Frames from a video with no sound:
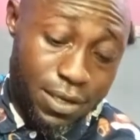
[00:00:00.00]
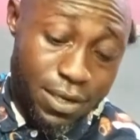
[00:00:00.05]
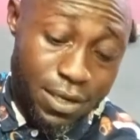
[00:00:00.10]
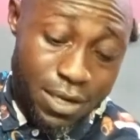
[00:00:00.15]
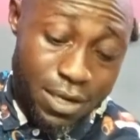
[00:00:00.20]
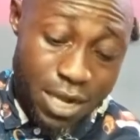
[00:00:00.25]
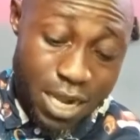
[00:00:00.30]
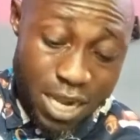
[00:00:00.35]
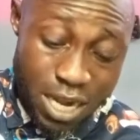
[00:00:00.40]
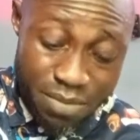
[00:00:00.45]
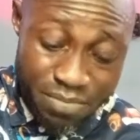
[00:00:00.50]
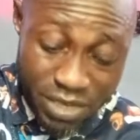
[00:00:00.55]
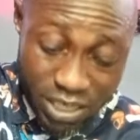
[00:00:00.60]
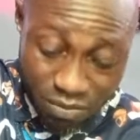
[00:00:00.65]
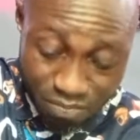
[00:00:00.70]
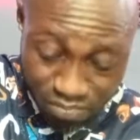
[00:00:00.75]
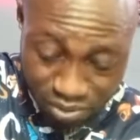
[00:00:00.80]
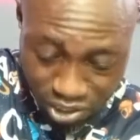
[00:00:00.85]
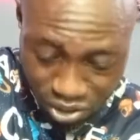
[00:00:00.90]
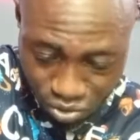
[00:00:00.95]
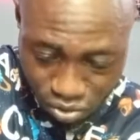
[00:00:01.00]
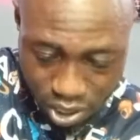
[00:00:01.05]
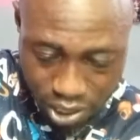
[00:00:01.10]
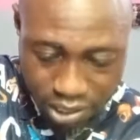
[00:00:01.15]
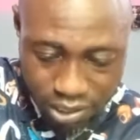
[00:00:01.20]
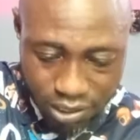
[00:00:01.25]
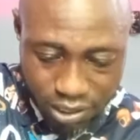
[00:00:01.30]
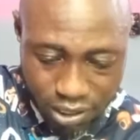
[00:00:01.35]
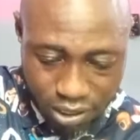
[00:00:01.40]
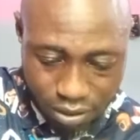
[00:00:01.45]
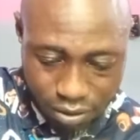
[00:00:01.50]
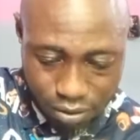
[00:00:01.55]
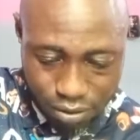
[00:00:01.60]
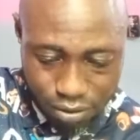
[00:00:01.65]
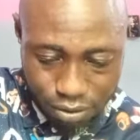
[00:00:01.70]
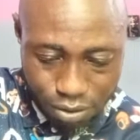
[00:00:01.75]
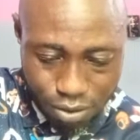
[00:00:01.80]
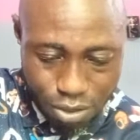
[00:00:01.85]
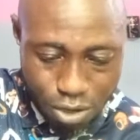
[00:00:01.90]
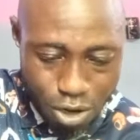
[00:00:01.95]
and I am a spiritualist.
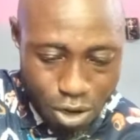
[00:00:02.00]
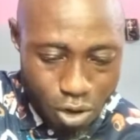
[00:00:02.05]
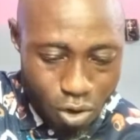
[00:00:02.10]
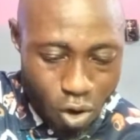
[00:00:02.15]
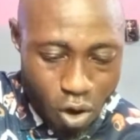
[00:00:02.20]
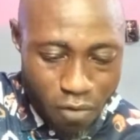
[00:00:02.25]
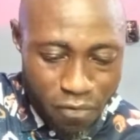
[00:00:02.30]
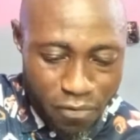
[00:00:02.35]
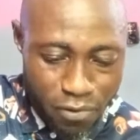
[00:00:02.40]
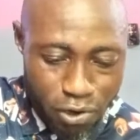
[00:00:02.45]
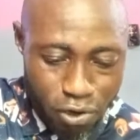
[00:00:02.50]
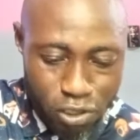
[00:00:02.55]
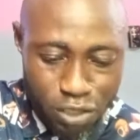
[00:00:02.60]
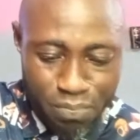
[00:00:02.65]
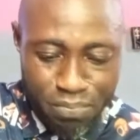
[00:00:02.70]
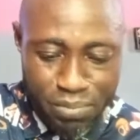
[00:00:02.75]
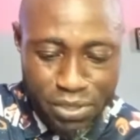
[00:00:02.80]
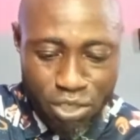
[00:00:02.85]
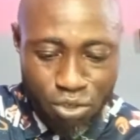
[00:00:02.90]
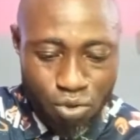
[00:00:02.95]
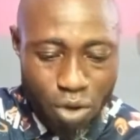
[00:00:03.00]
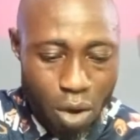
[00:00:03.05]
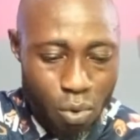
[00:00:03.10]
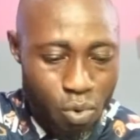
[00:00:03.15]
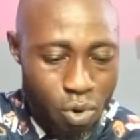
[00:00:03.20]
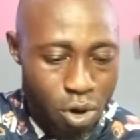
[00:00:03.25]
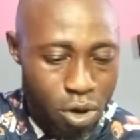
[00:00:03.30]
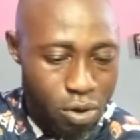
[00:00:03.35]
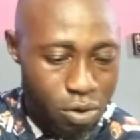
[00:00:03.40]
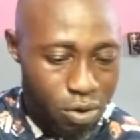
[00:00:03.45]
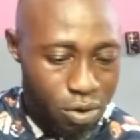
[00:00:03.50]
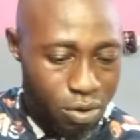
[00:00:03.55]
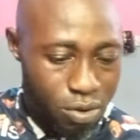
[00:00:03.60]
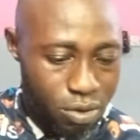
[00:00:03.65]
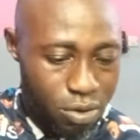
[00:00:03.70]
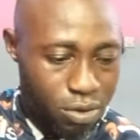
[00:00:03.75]
Call for your spiritual work.